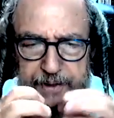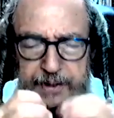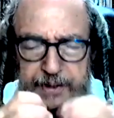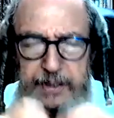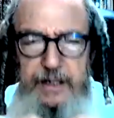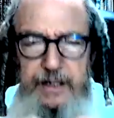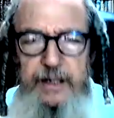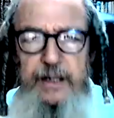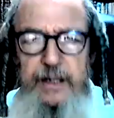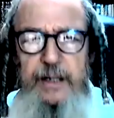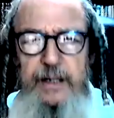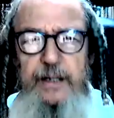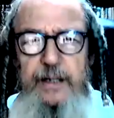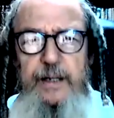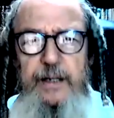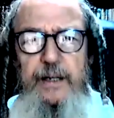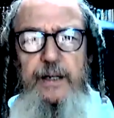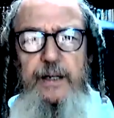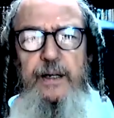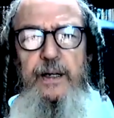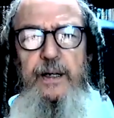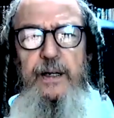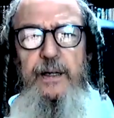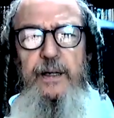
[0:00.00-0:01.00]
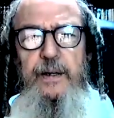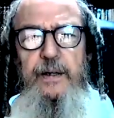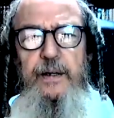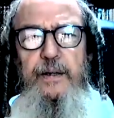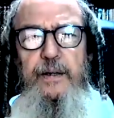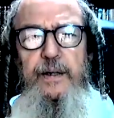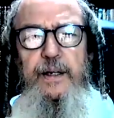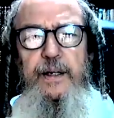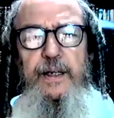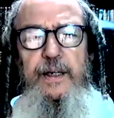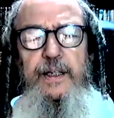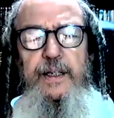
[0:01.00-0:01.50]
need
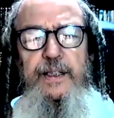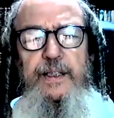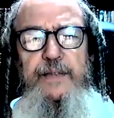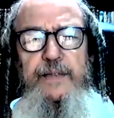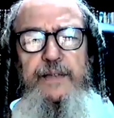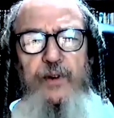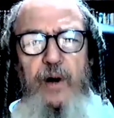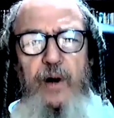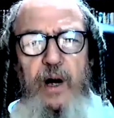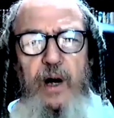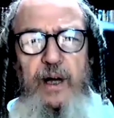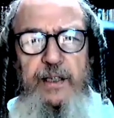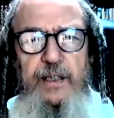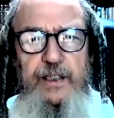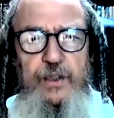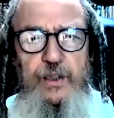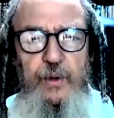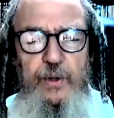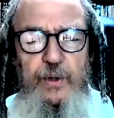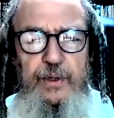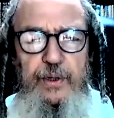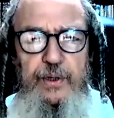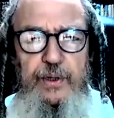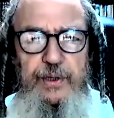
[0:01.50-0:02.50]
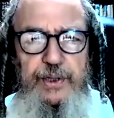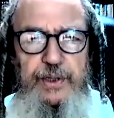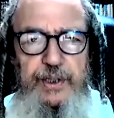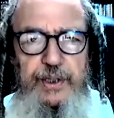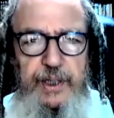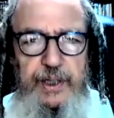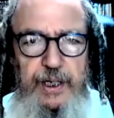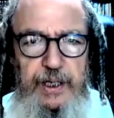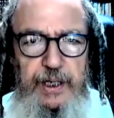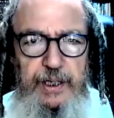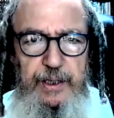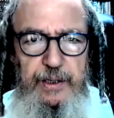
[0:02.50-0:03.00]
here is for us to
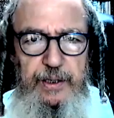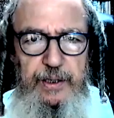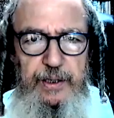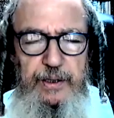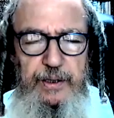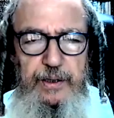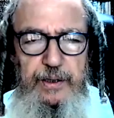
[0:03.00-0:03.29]
understand